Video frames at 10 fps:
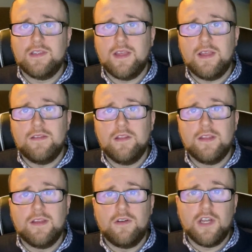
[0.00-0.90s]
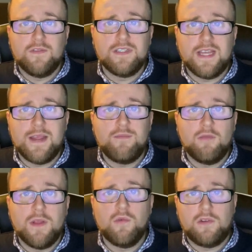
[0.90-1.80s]
that on another day
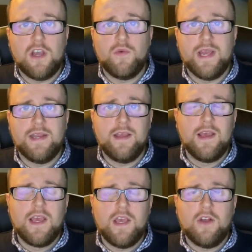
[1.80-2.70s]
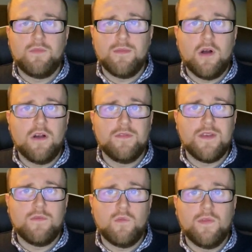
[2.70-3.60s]
probably would go in, and we might have
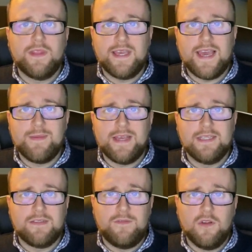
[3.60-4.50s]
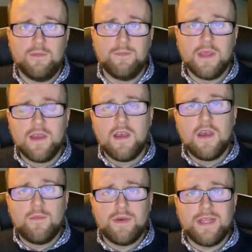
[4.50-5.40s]
even won the game against Fulham.
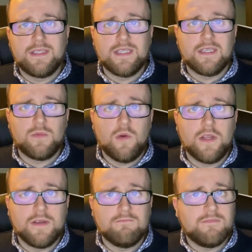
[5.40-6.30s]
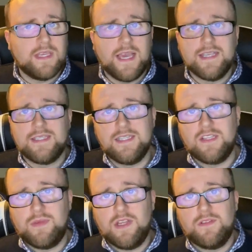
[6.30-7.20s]
But into this one, yeah, so it's
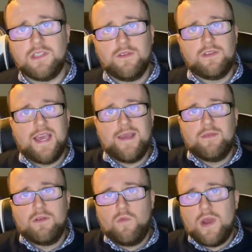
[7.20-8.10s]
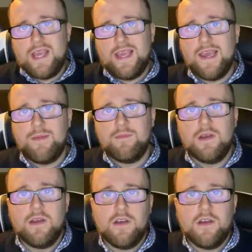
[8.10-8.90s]
going to be another tough game, an away game.